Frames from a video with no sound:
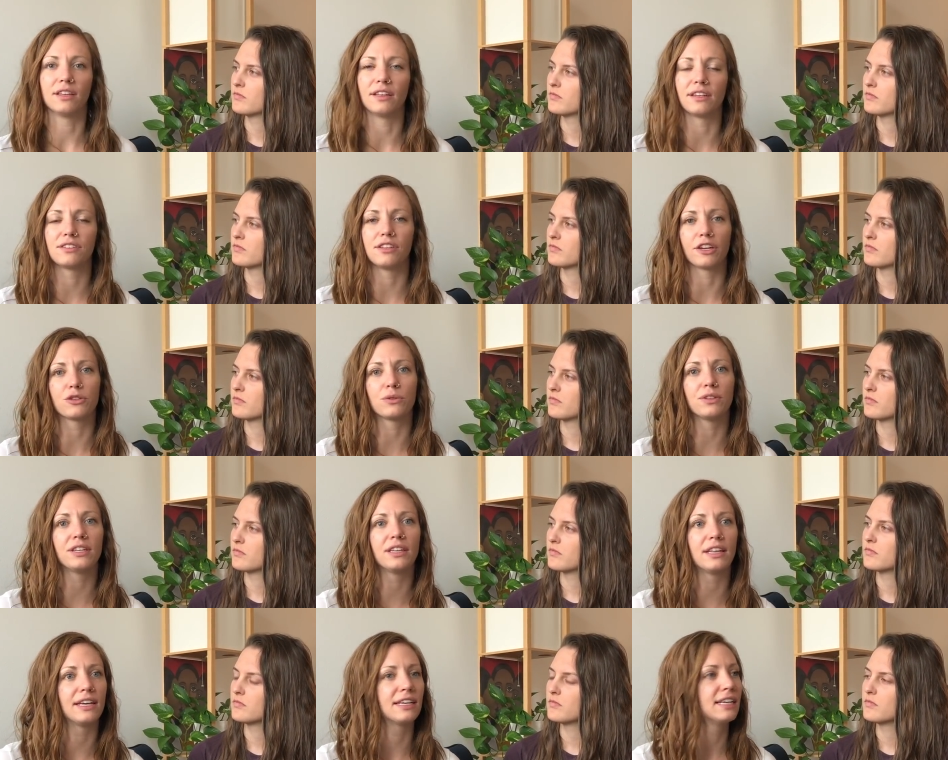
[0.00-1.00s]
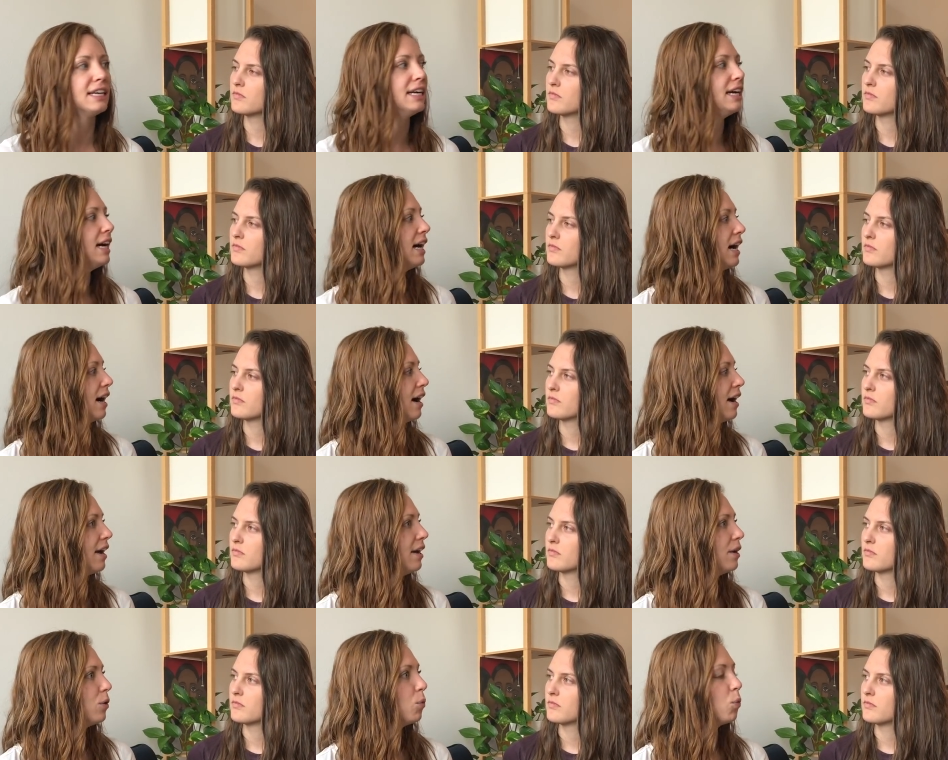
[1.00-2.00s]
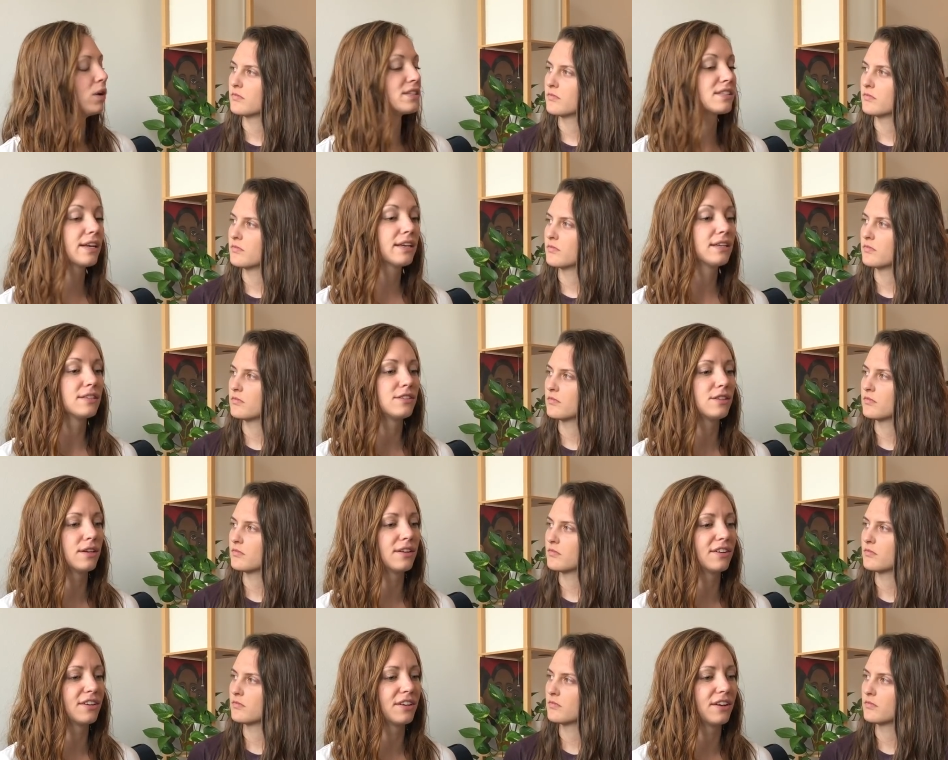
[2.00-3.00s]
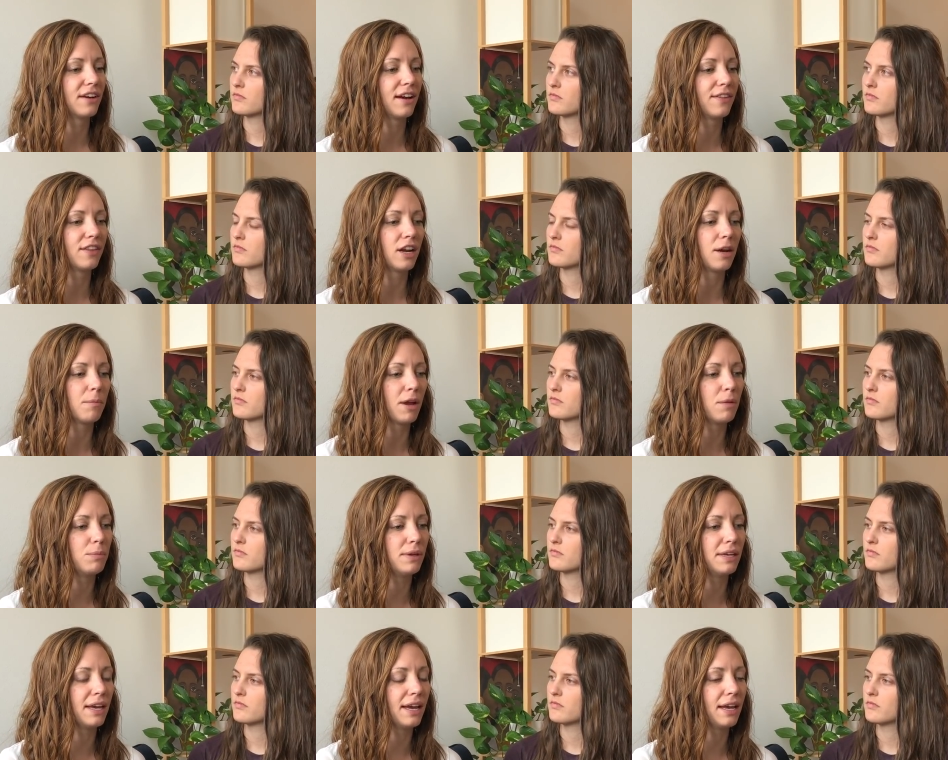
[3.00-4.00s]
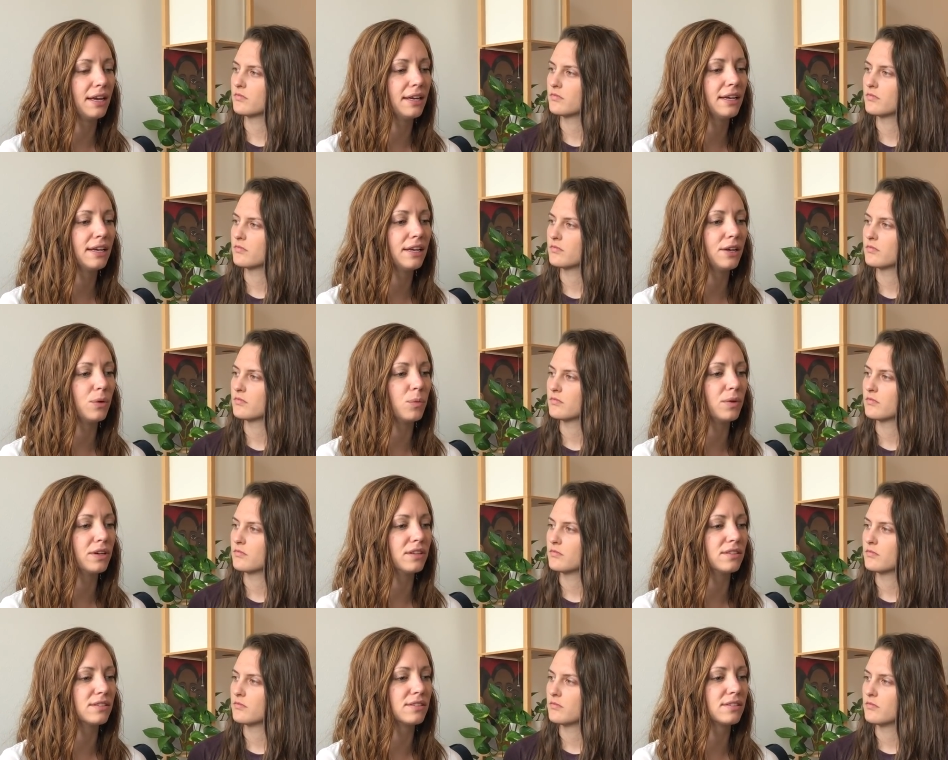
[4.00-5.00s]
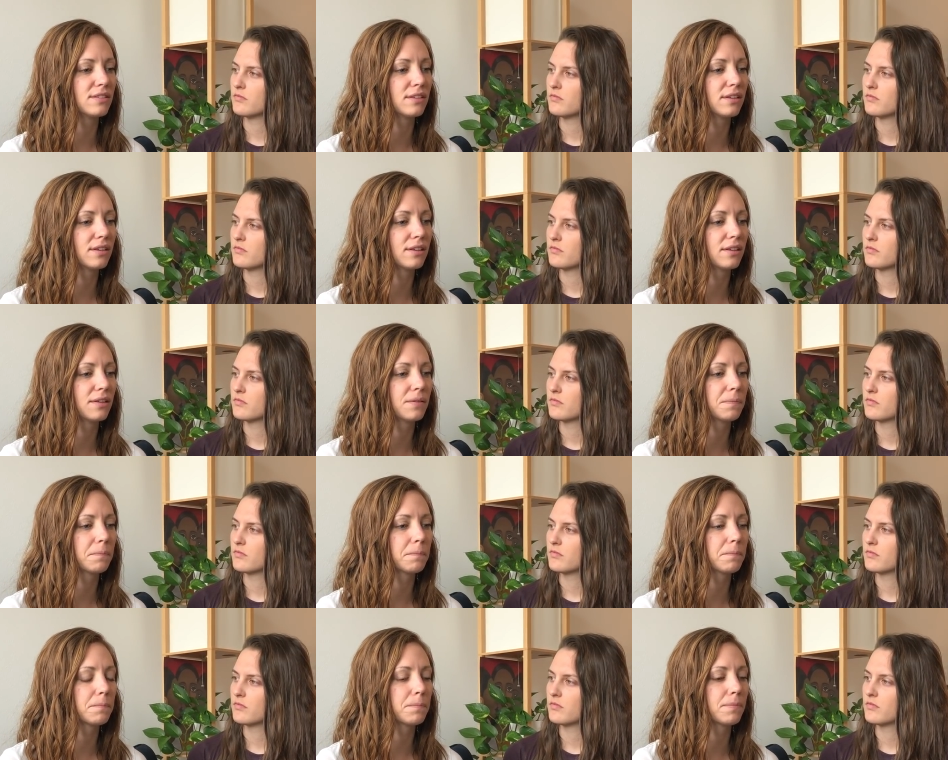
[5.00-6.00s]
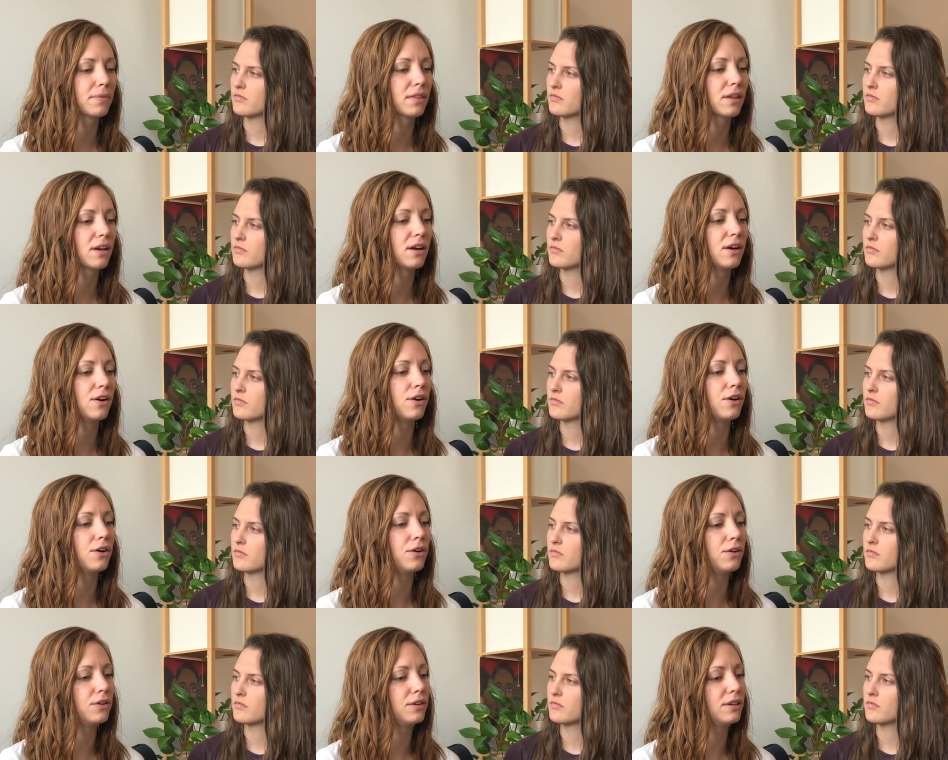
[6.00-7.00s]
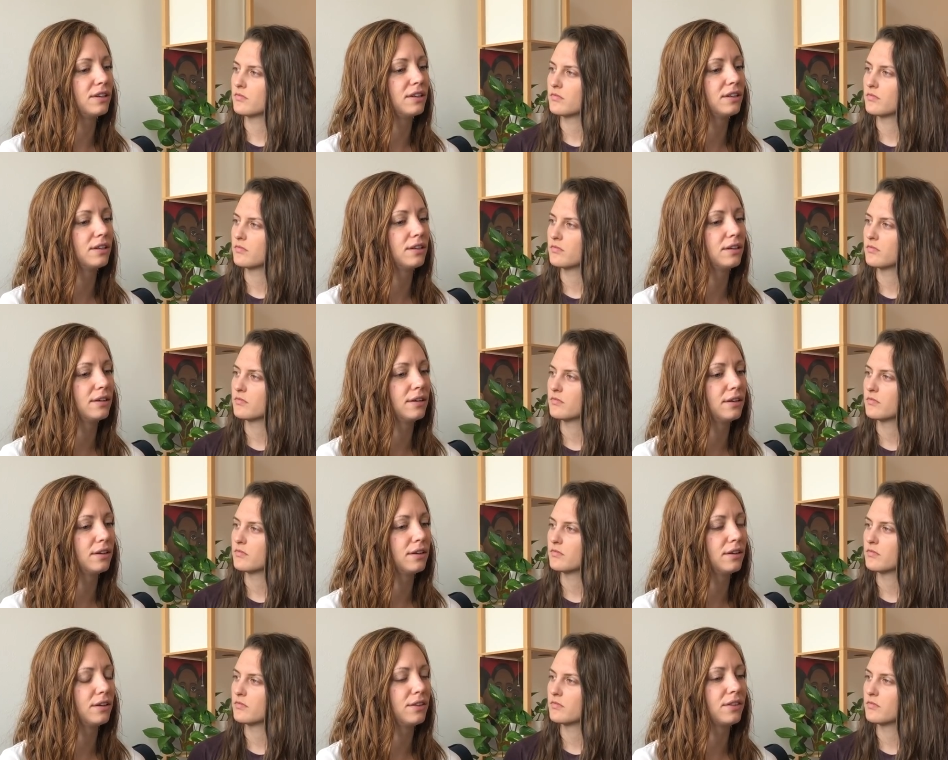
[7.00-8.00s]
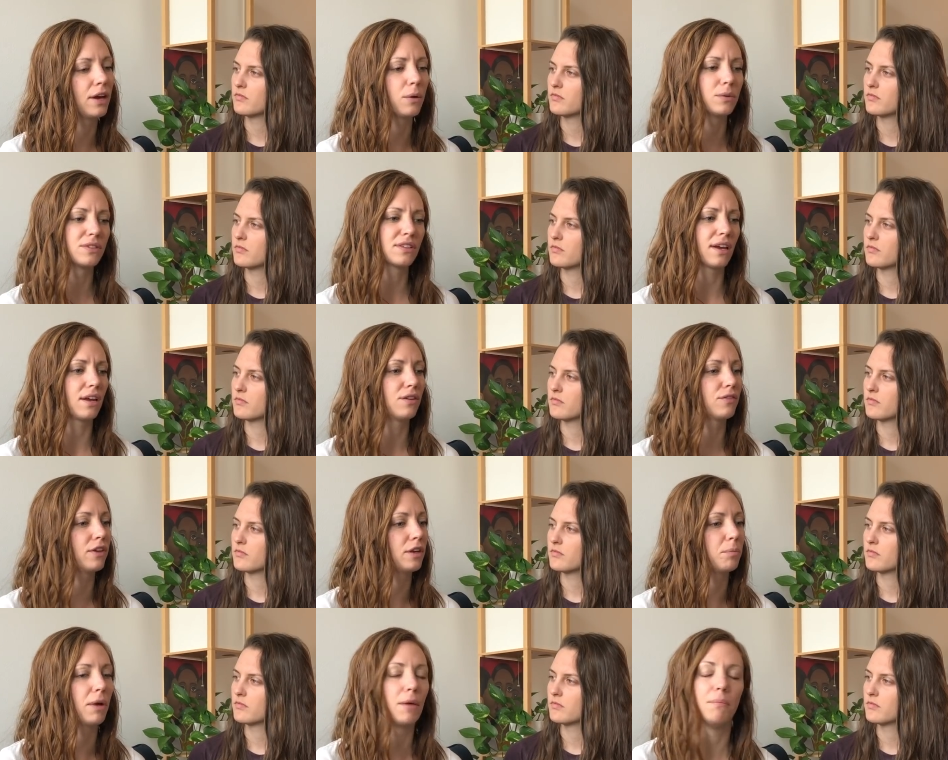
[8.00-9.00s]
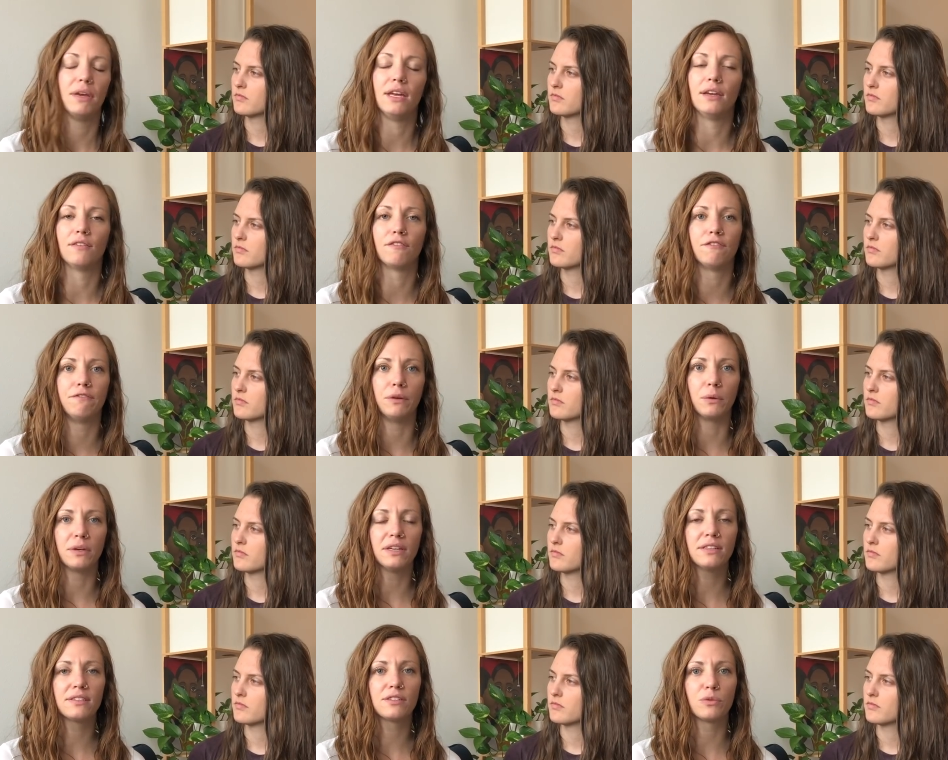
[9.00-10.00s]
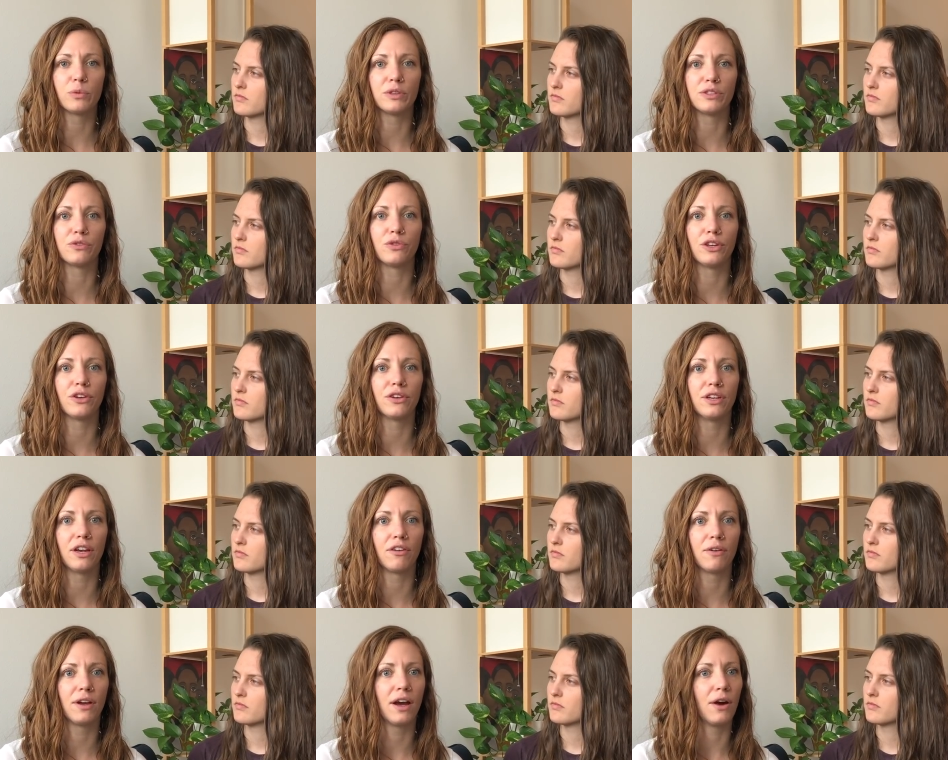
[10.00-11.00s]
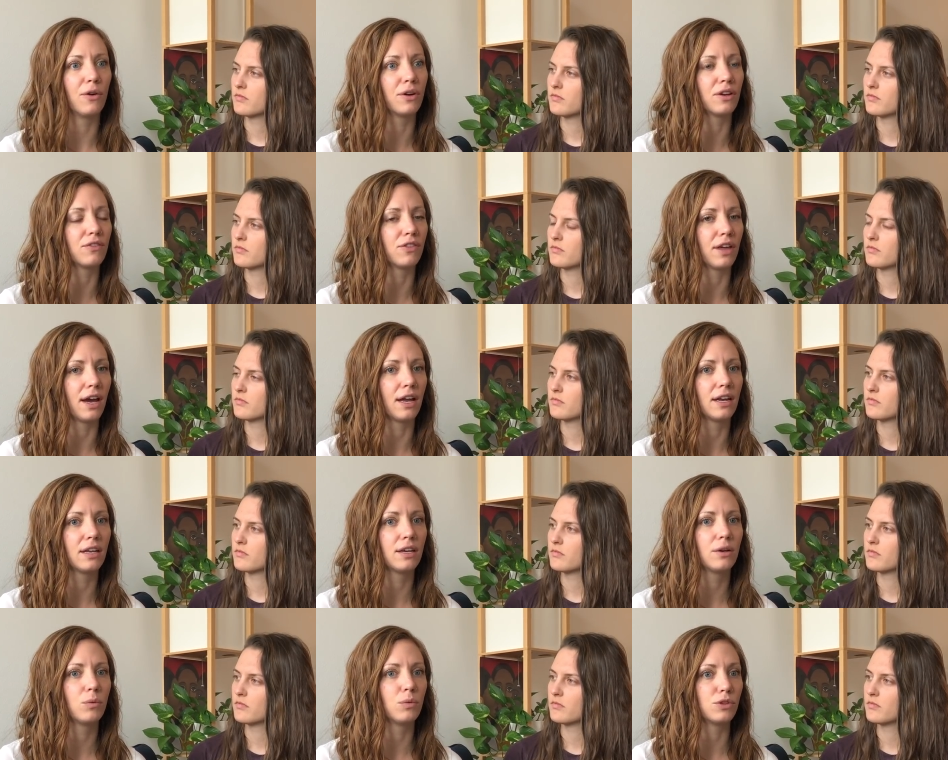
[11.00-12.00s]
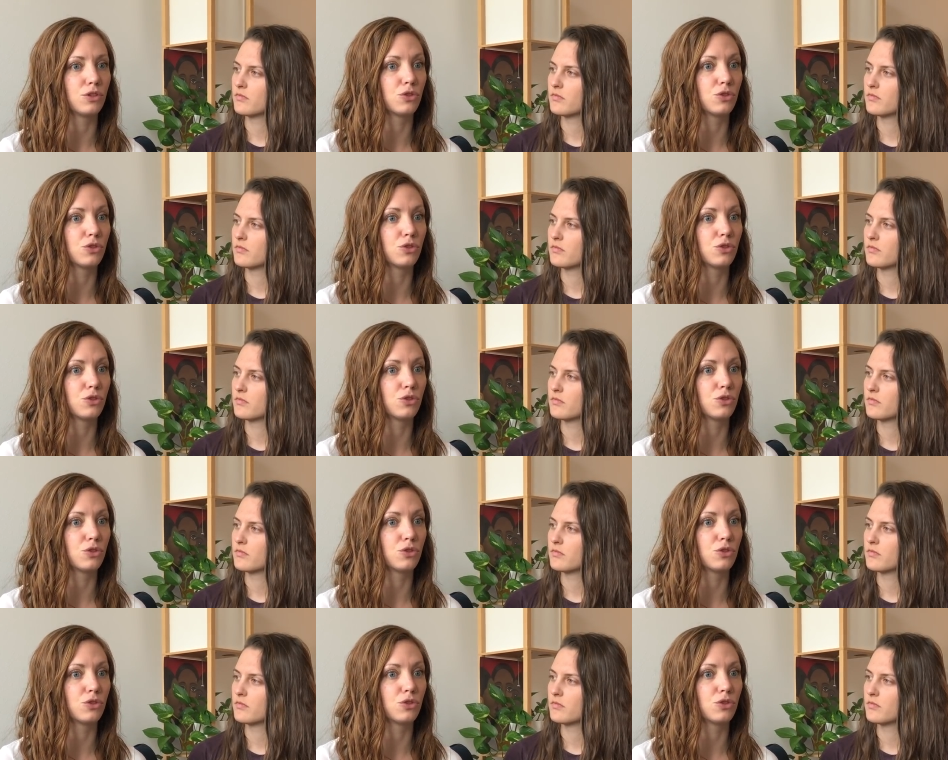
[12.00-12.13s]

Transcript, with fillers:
Speaker 1: like sexually, like once I considered that I might be gay, it was all, that was kind of like my main focus was figuring out if that was